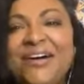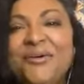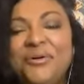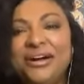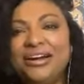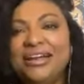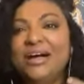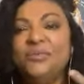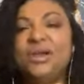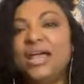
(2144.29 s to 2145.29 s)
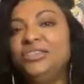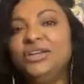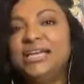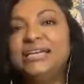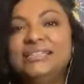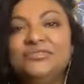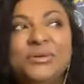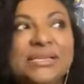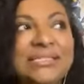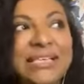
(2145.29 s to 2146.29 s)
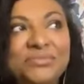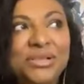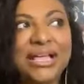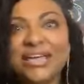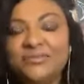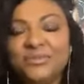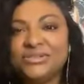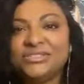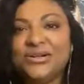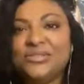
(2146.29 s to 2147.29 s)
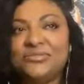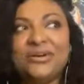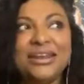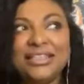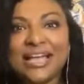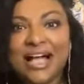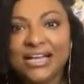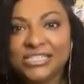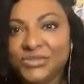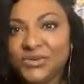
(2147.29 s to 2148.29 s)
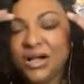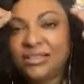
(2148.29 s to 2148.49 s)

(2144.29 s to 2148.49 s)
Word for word: or when I look at, for example, animals and all the variety, like I do it,